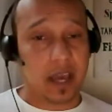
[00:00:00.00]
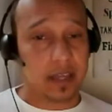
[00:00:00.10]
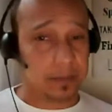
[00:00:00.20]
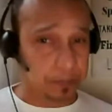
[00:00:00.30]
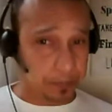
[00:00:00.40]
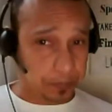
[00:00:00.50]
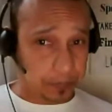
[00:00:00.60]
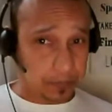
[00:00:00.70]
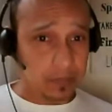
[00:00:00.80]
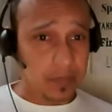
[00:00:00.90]
it
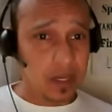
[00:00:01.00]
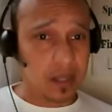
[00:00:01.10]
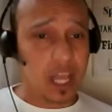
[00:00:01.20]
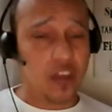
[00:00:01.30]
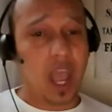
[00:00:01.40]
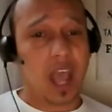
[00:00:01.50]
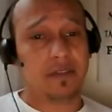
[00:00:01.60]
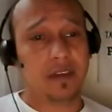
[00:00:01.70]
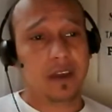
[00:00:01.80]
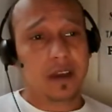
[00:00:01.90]
becomes a post
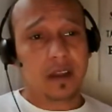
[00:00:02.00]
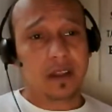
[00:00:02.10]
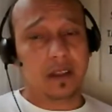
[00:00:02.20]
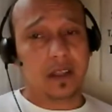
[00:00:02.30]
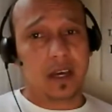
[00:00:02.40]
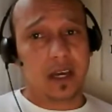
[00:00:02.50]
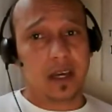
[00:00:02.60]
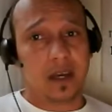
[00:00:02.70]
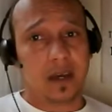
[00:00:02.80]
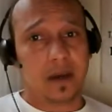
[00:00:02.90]
to promote
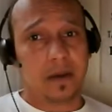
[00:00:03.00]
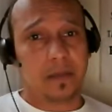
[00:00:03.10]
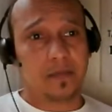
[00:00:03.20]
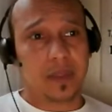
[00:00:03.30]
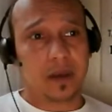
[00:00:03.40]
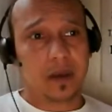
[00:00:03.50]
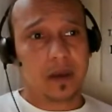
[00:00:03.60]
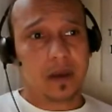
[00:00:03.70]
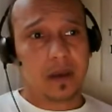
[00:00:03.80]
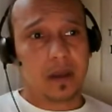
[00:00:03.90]
your
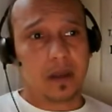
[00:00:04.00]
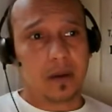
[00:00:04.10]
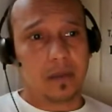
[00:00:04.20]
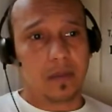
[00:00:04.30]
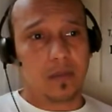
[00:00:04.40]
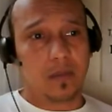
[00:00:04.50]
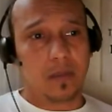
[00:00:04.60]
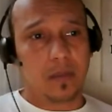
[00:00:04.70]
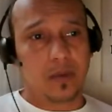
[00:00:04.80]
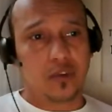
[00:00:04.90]
main event.
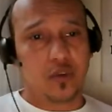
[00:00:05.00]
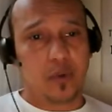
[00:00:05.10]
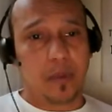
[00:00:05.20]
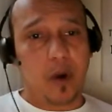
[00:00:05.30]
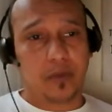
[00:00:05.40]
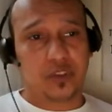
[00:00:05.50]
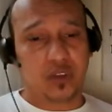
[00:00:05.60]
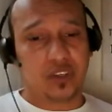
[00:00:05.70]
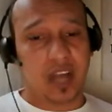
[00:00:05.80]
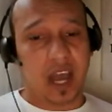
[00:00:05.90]
Okay,
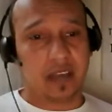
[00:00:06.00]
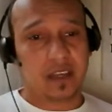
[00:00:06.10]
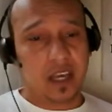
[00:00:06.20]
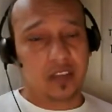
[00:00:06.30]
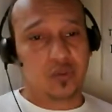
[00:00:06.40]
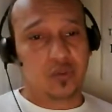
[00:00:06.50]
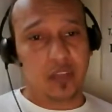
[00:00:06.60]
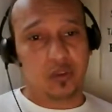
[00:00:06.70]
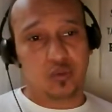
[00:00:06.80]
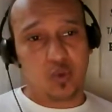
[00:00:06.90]
so if your
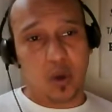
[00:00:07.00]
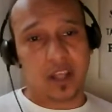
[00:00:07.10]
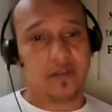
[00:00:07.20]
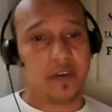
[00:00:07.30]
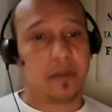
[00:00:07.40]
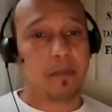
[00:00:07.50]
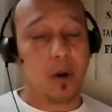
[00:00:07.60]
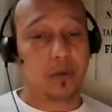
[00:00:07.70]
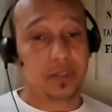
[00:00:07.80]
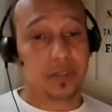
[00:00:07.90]
slideshow
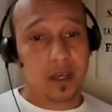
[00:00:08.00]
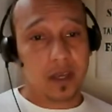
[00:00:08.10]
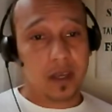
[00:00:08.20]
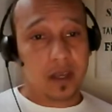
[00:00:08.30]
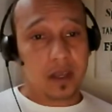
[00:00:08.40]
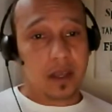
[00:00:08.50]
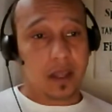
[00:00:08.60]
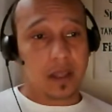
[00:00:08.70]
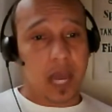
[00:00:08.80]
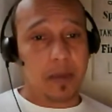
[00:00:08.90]

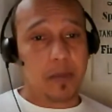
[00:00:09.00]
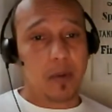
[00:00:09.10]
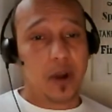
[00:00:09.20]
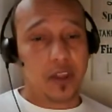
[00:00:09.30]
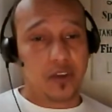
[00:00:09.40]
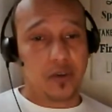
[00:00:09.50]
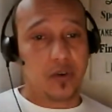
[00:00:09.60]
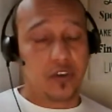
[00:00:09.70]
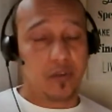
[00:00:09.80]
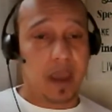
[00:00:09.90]
has around